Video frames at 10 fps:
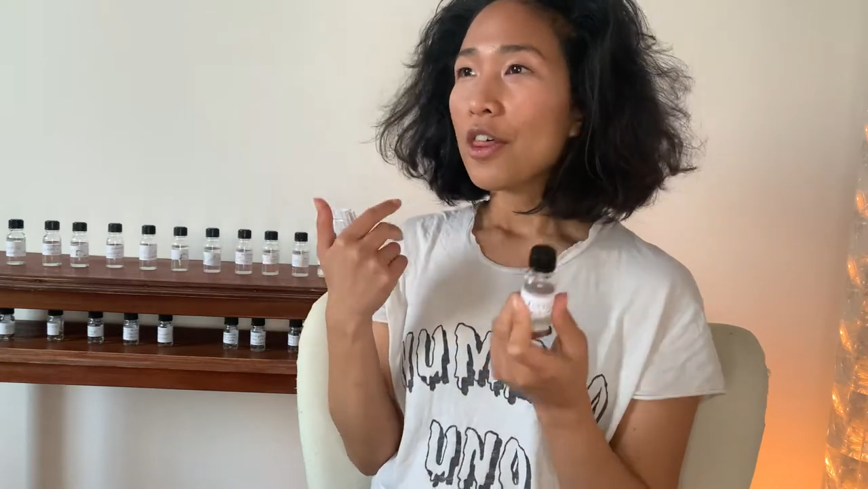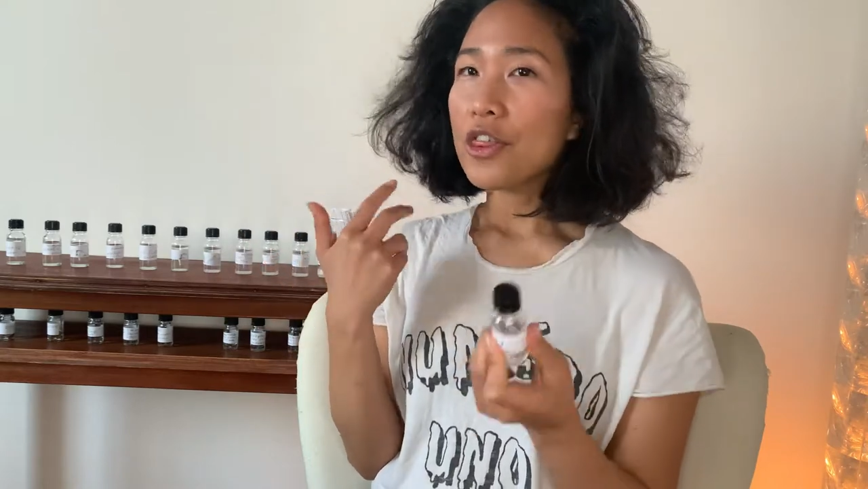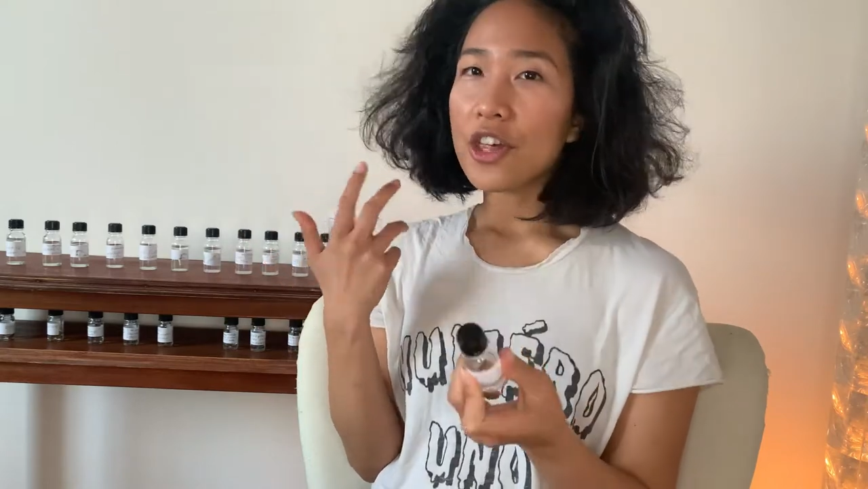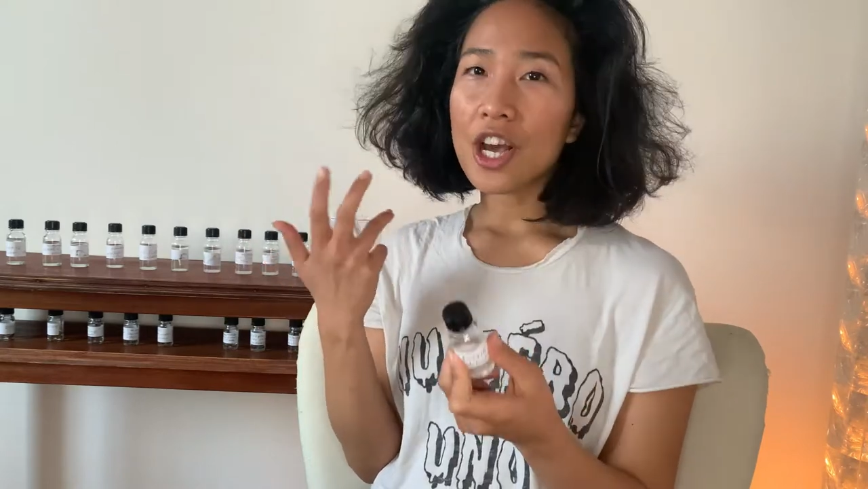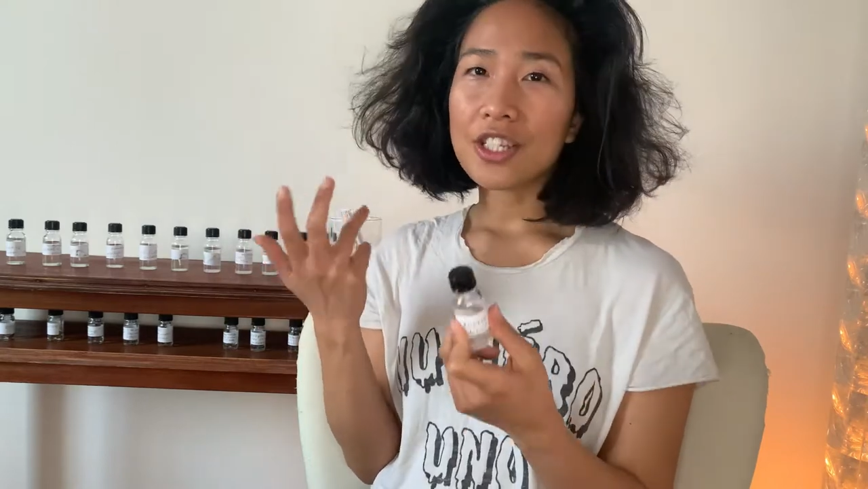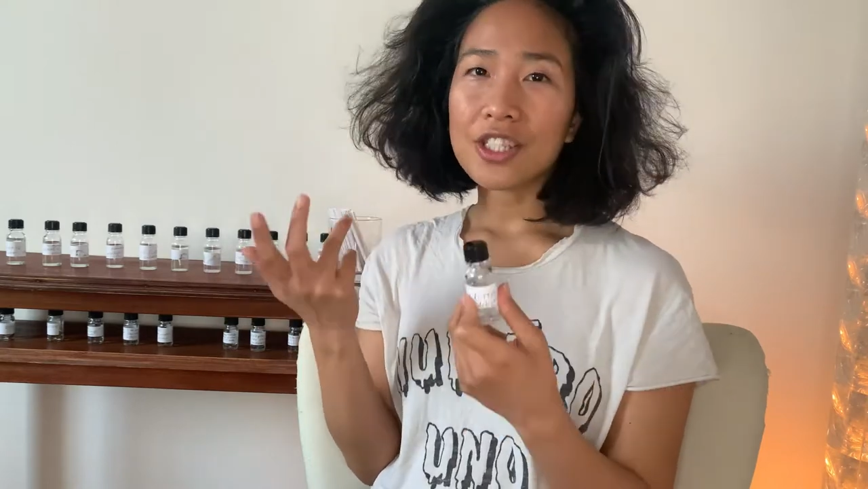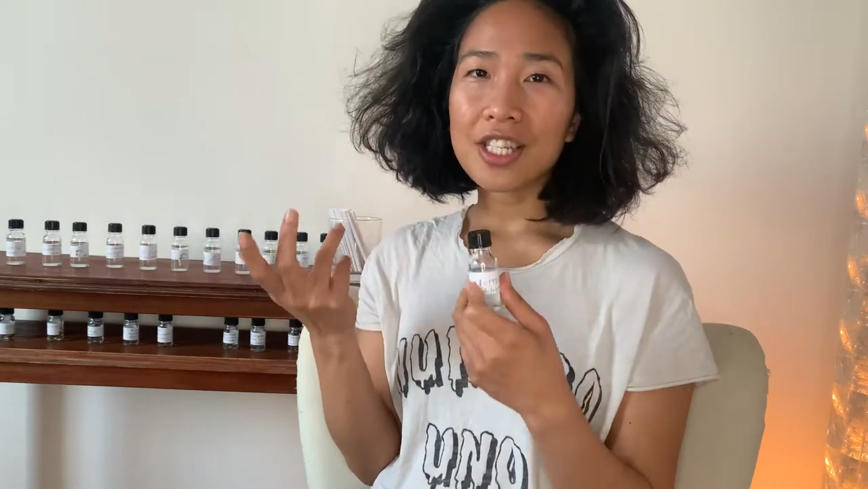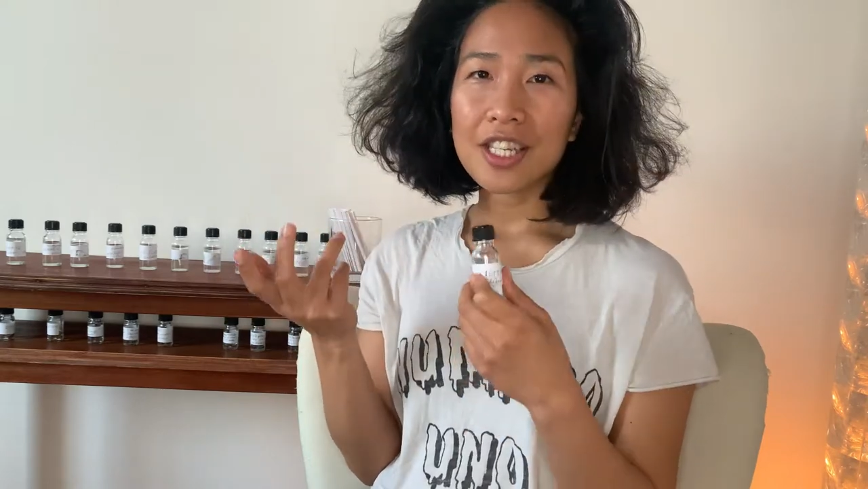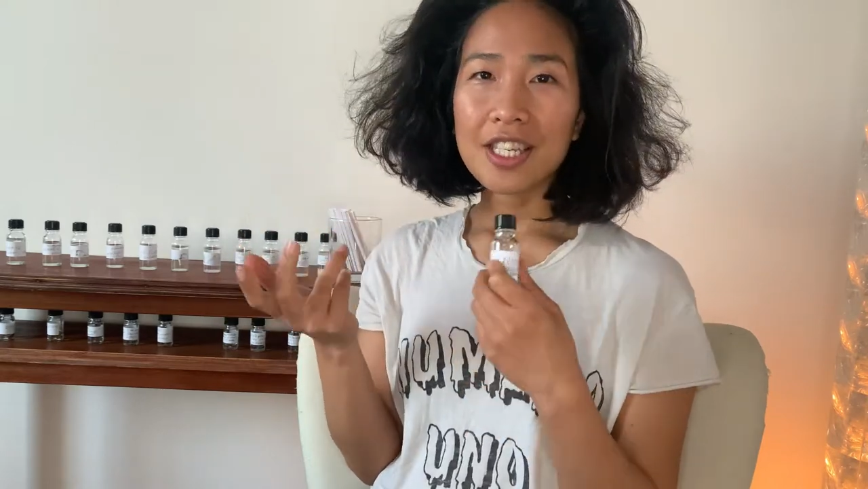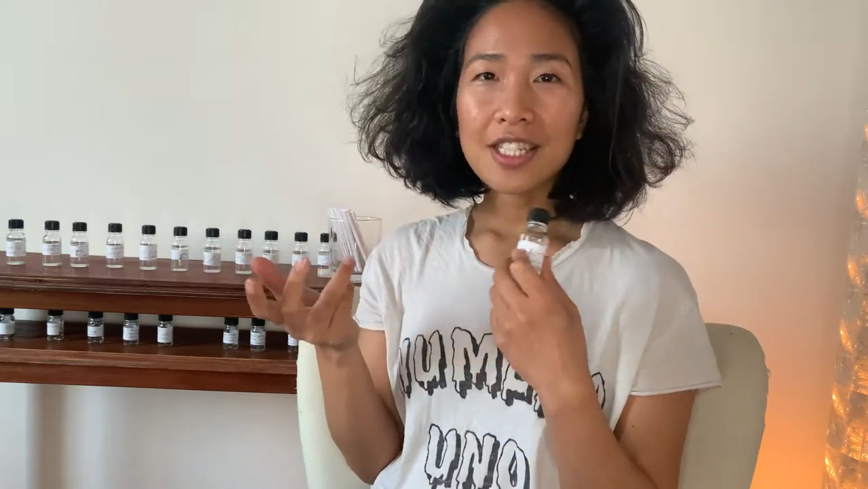
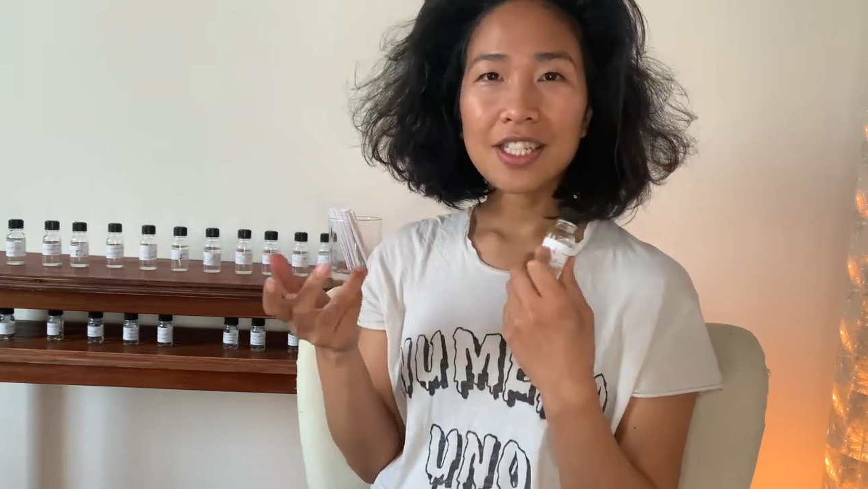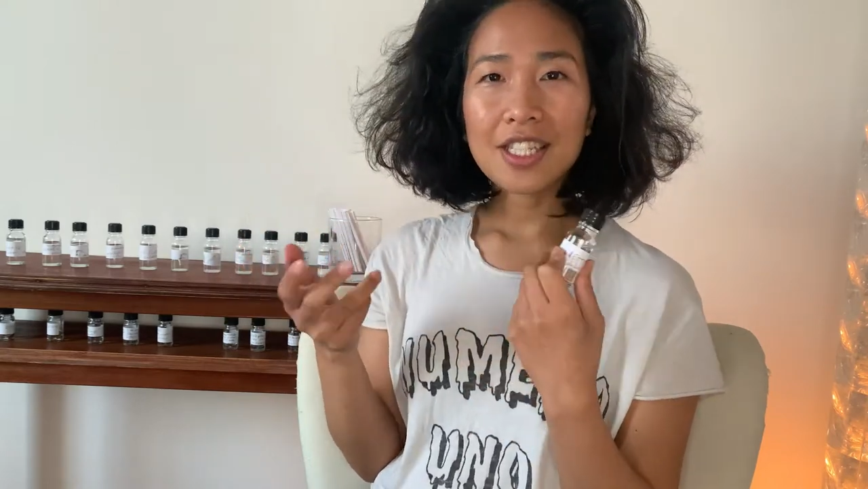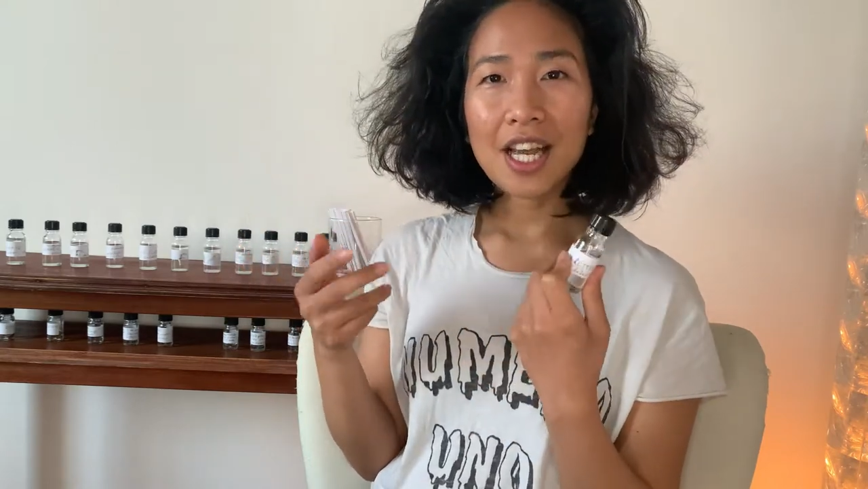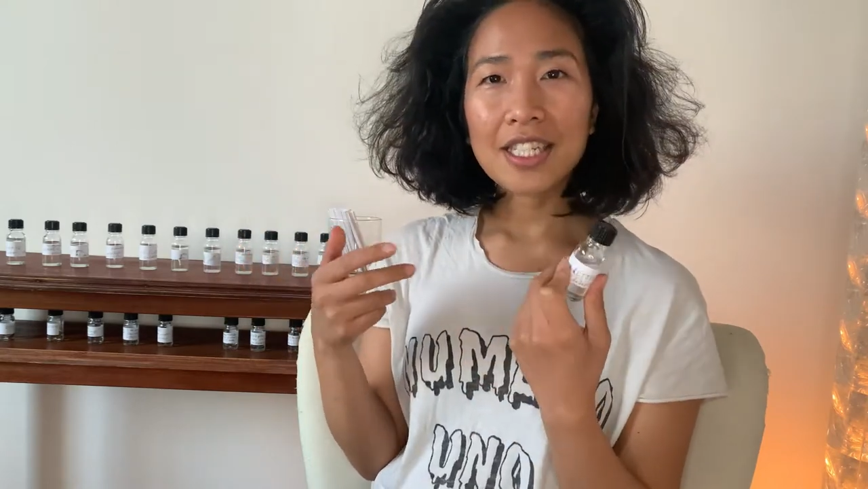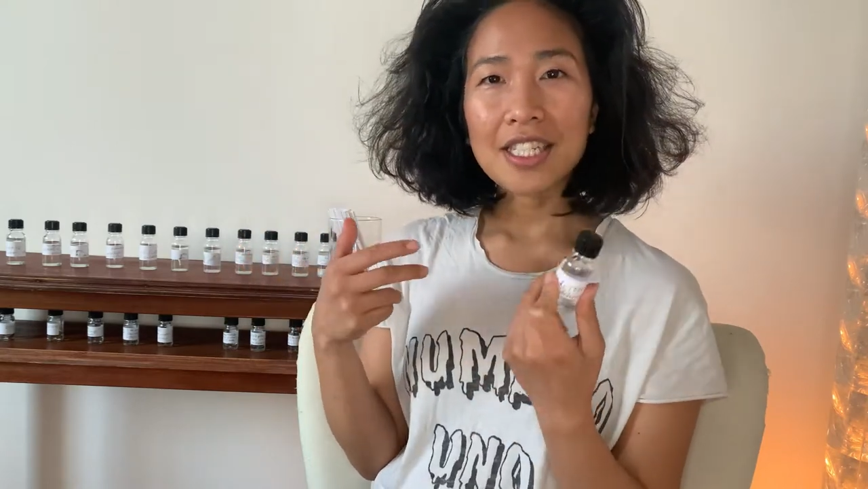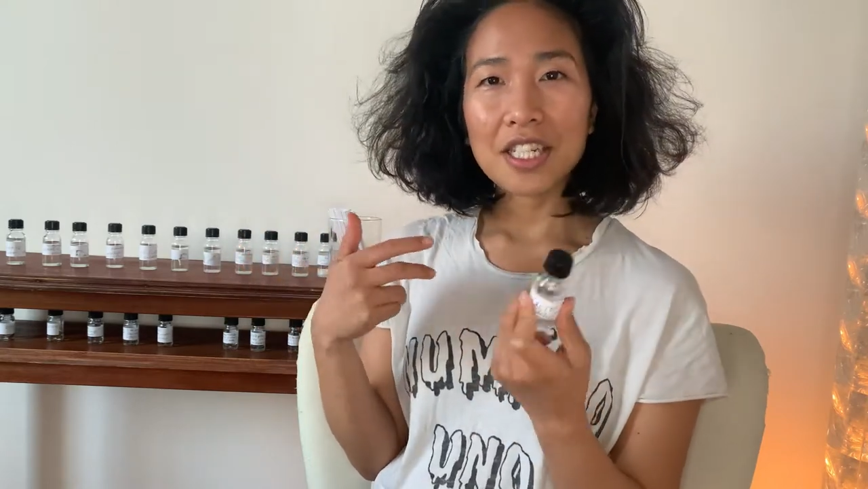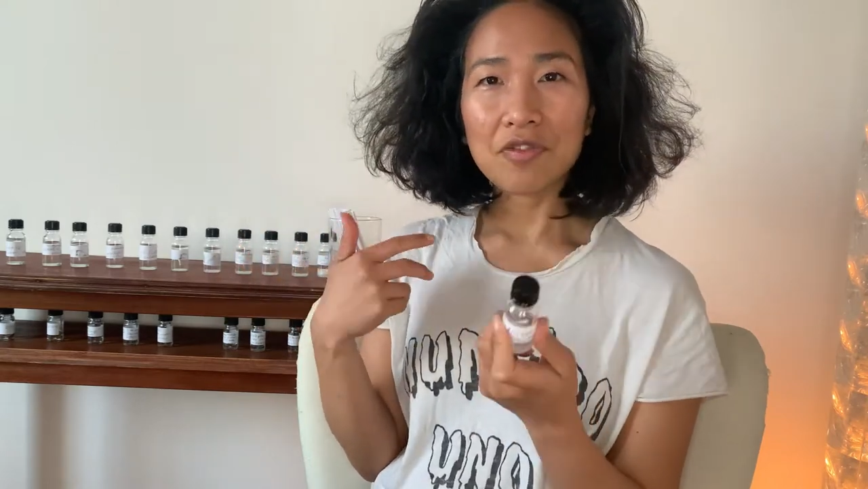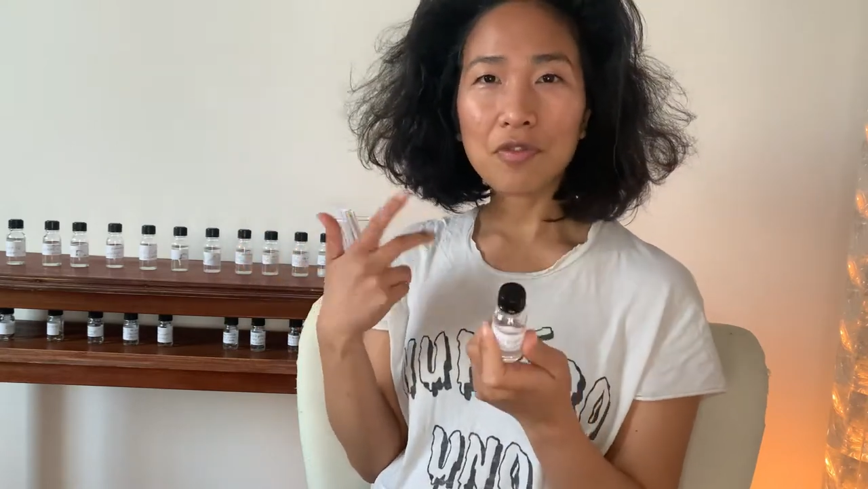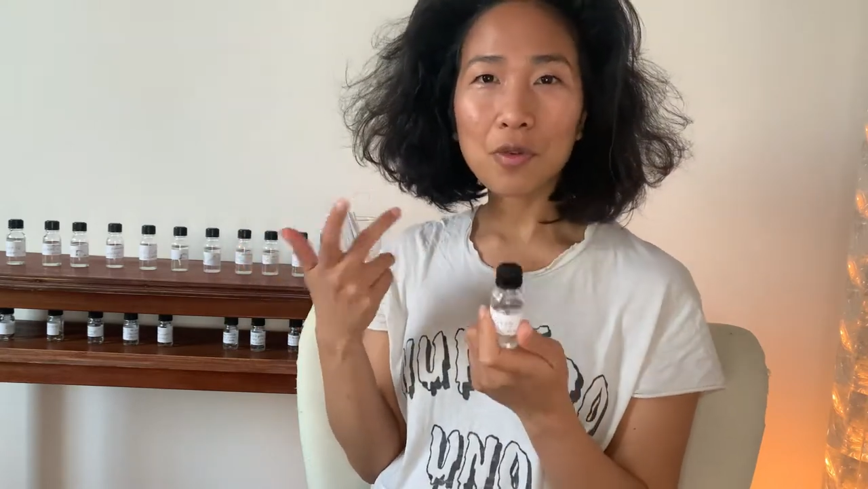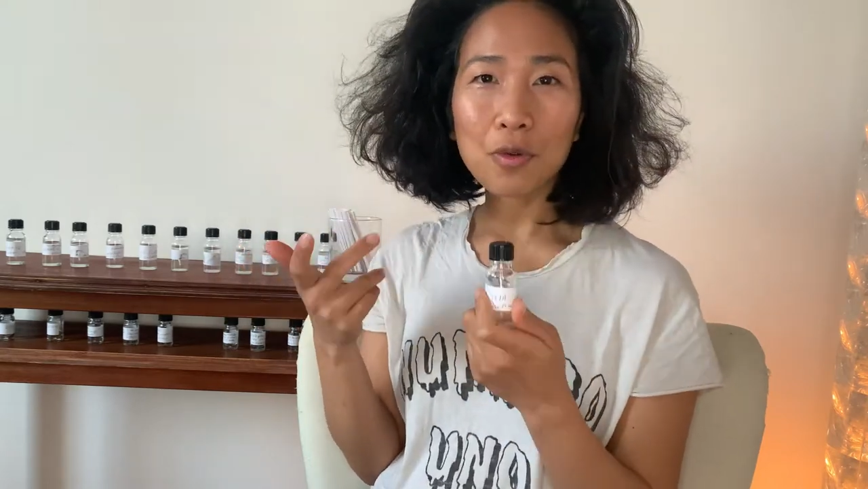
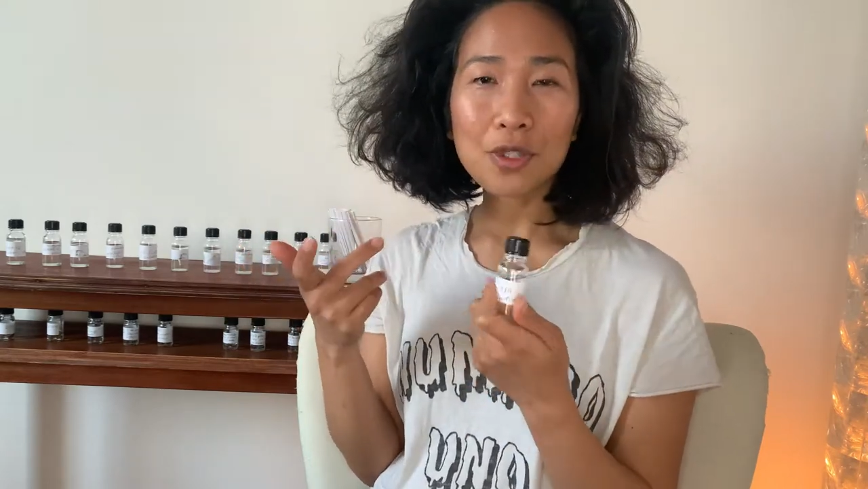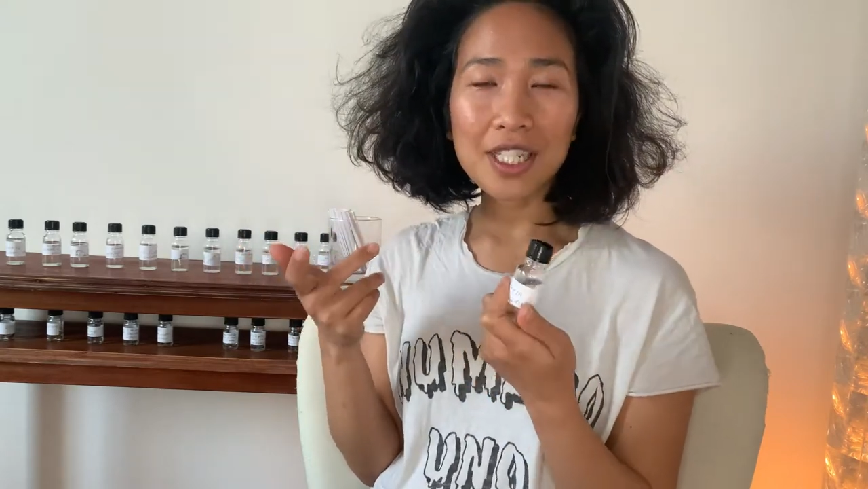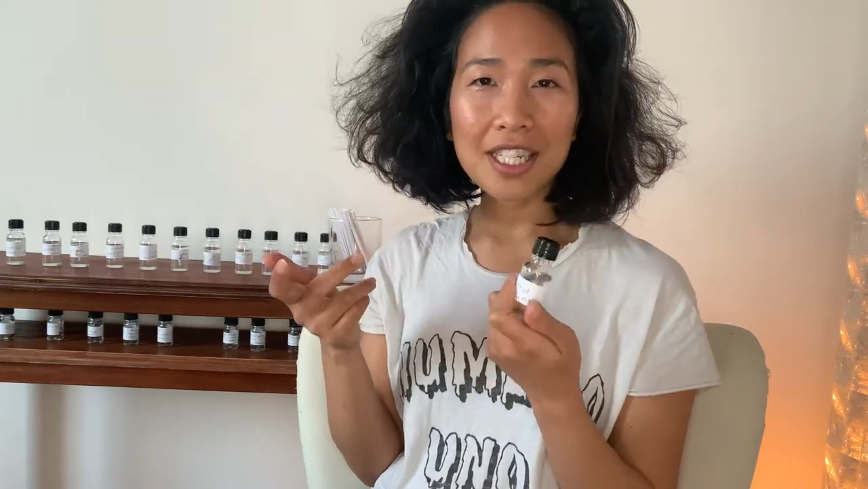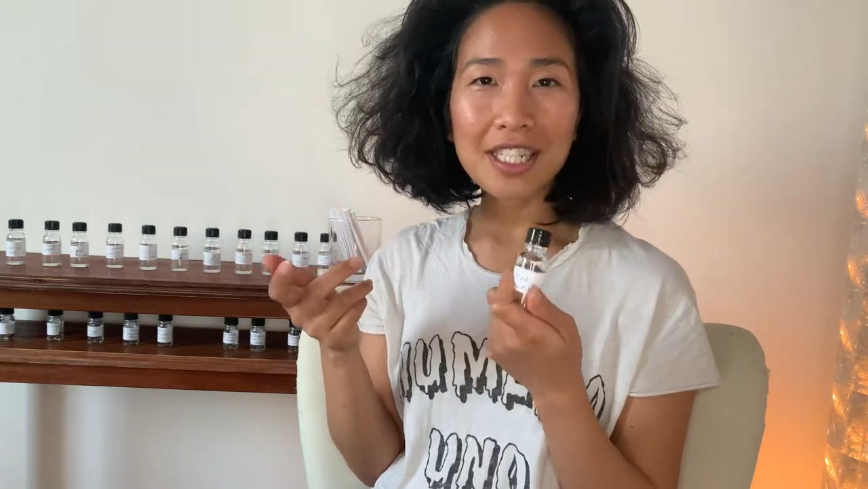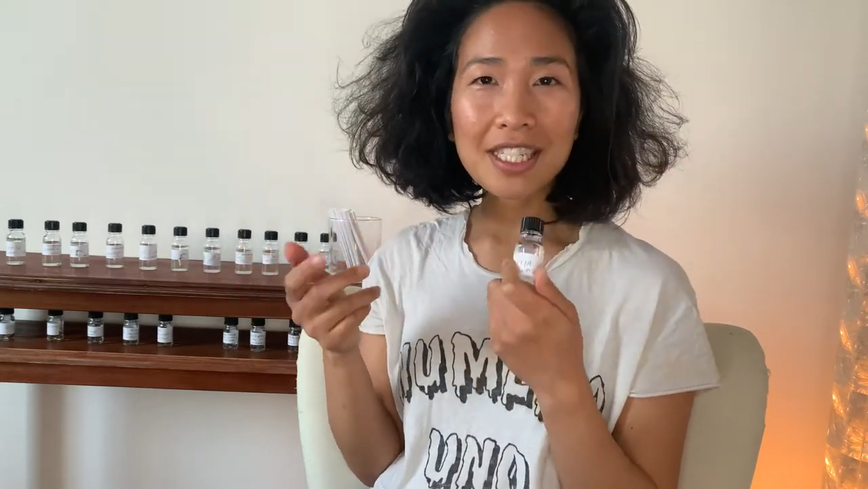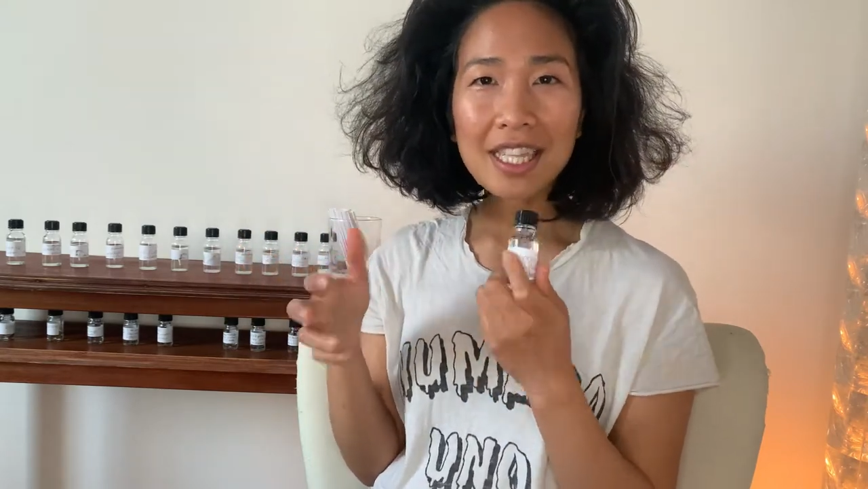1940s,